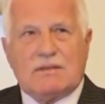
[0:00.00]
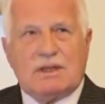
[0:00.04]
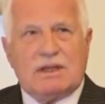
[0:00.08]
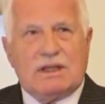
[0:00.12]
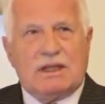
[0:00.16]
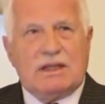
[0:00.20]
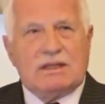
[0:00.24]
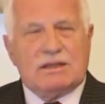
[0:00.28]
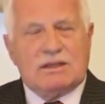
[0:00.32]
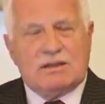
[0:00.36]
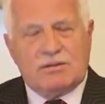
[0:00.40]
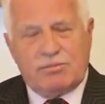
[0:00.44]

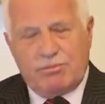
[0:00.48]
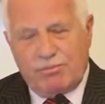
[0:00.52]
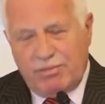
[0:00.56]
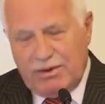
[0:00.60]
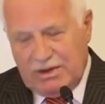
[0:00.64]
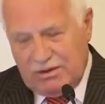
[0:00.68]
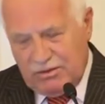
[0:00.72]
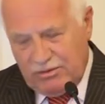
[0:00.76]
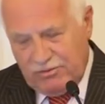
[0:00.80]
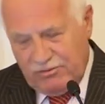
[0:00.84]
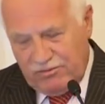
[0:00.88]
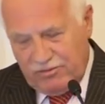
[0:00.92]
and the
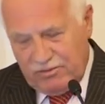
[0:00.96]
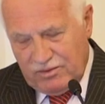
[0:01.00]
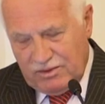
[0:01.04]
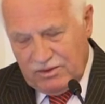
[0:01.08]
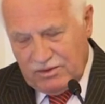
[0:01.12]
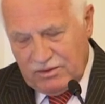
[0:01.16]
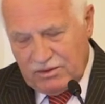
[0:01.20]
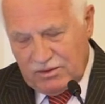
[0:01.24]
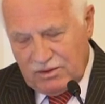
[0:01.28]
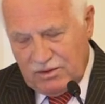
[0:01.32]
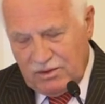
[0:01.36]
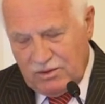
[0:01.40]

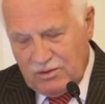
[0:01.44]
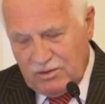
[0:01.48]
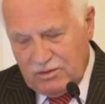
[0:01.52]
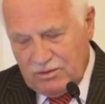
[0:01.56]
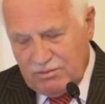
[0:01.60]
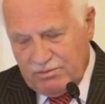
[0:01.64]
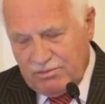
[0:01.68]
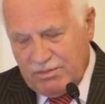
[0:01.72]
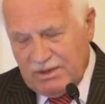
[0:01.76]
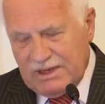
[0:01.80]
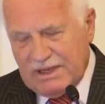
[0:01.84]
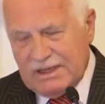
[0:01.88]
powerful role
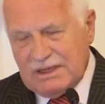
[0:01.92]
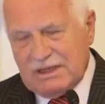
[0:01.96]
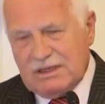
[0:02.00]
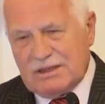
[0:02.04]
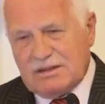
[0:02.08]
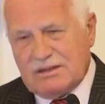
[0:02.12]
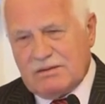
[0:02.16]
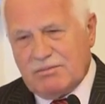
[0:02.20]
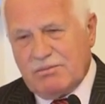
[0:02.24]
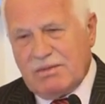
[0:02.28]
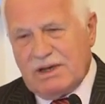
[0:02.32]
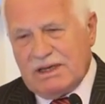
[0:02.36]

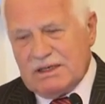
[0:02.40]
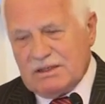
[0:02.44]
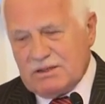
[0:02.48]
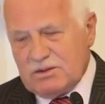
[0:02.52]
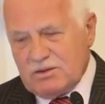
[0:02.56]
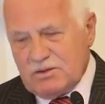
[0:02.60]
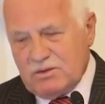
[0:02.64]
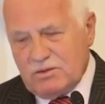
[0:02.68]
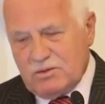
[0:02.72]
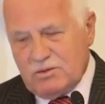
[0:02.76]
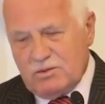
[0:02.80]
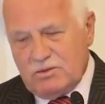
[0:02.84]
played by
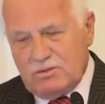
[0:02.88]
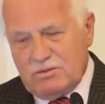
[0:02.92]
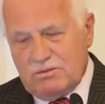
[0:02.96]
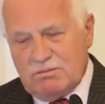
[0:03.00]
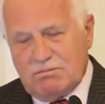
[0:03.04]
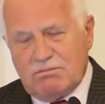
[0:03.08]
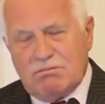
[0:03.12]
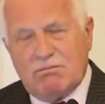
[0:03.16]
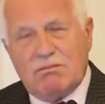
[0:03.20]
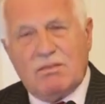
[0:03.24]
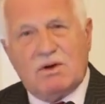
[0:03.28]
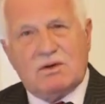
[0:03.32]
new
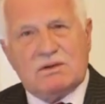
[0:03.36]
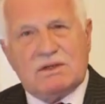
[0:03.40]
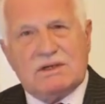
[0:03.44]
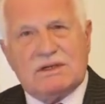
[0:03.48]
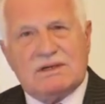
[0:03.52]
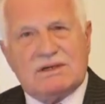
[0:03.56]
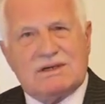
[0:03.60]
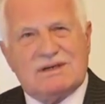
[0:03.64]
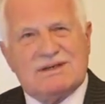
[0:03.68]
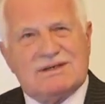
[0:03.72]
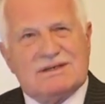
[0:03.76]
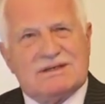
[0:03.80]

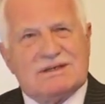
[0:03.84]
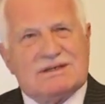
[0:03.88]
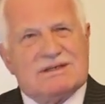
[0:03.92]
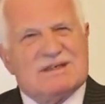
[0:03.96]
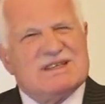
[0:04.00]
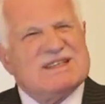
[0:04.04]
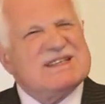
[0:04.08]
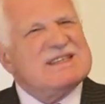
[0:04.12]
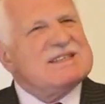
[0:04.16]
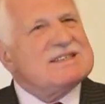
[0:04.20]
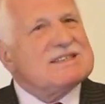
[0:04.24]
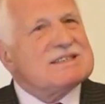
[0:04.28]
modern
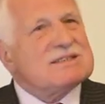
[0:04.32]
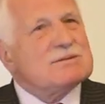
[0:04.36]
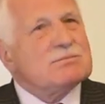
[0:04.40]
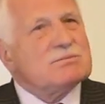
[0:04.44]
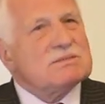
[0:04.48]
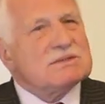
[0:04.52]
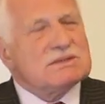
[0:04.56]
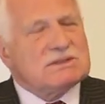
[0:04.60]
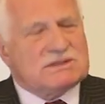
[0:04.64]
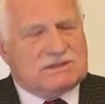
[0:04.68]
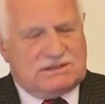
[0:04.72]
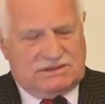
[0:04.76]

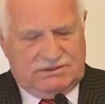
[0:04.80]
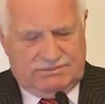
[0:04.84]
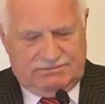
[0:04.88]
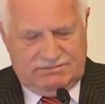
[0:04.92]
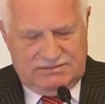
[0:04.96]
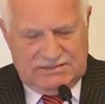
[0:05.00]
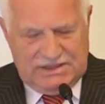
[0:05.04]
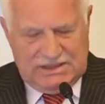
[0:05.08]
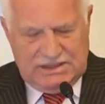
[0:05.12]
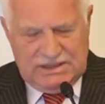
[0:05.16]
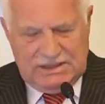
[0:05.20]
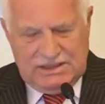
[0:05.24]
isms,
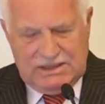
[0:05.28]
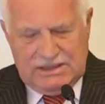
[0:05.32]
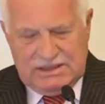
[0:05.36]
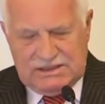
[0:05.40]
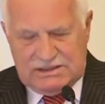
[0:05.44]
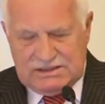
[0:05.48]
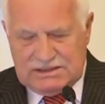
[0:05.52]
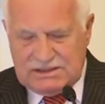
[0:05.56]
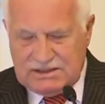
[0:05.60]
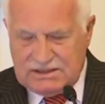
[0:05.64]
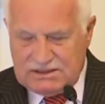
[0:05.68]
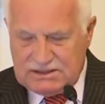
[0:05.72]

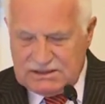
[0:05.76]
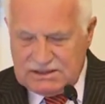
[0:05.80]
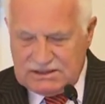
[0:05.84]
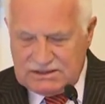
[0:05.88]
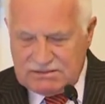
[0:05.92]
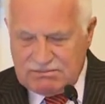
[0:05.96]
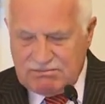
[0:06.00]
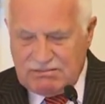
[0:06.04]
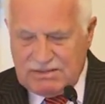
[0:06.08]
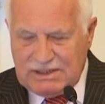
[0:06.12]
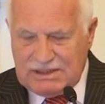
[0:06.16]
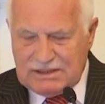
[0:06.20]
such
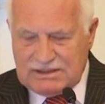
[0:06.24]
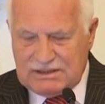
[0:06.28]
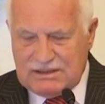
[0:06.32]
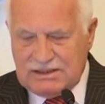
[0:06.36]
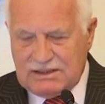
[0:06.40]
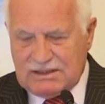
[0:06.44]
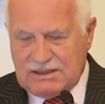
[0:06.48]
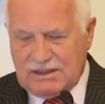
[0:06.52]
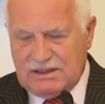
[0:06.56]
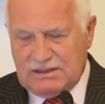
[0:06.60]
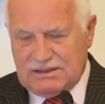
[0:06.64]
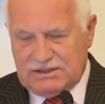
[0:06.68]
as
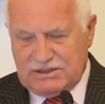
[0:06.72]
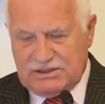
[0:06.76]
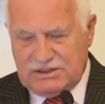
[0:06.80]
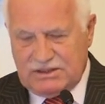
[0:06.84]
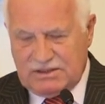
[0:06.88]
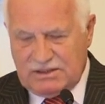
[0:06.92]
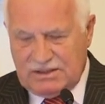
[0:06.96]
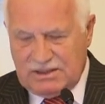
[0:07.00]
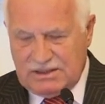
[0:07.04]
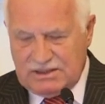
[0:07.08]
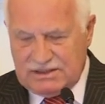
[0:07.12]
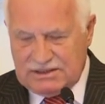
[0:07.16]

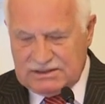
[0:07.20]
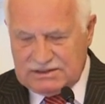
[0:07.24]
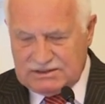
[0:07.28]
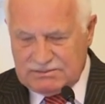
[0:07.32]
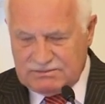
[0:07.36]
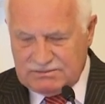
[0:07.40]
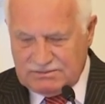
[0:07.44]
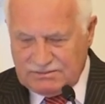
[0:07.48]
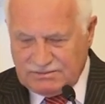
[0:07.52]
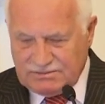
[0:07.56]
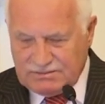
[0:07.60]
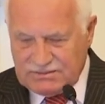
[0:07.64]

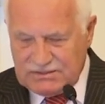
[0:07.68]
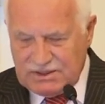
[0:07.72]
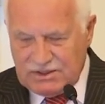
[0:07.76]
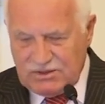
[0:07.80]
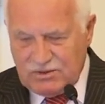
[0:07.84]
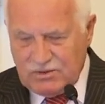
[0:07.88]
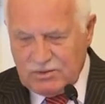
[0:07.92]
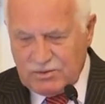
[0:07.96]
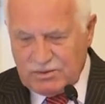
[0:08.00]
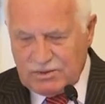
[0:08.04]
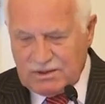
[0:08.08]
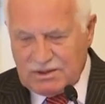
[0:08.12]
multiculturalism,
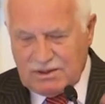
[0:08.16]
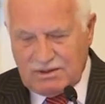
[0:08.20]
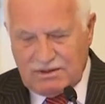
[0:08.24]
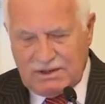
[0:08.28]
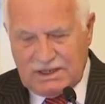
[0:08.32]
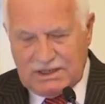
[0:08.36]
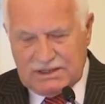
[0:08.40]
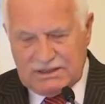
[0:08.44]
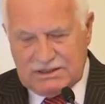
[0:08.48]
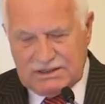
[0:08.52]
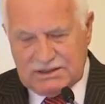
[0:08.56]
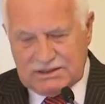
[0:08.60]
human
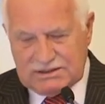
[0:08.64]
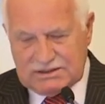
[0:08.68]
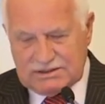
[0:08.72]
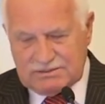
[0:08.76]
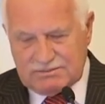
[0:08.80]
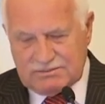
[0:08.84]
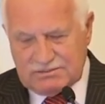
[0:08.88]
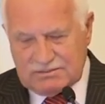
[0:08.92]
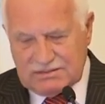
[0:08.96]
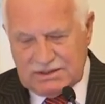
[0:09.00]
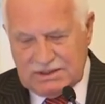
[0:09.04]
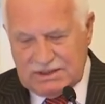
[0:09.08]

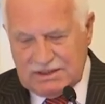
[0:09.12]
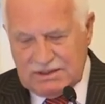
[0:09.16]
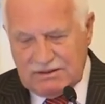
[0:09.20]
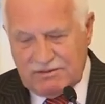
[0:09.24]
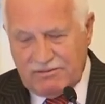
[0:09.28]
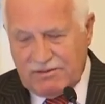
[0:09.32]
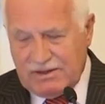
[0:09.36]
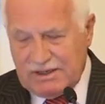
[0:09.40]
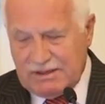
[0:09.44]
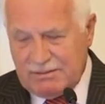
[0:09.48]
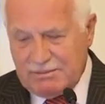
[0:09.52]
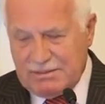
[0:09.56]
rightism,
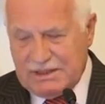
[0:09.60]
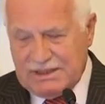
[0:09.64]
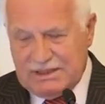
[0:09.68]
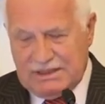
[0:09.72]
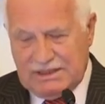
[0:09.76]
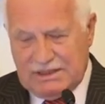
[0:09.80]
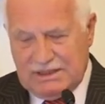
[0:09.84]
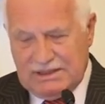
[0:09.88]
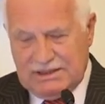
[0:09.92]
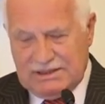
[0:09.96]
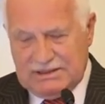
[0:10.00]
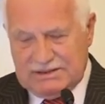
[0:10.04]

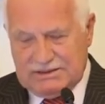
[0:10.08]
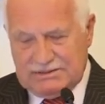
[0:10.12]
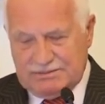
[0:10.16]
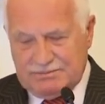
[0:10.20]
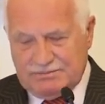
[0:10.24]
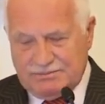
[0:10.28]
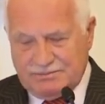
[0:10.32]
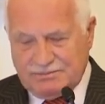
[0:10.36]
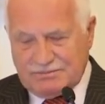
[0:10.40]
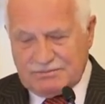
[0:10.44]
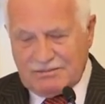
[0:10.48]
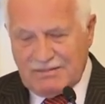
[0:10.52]

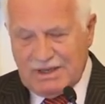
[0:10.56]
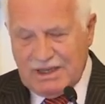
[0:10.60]
environmentalism,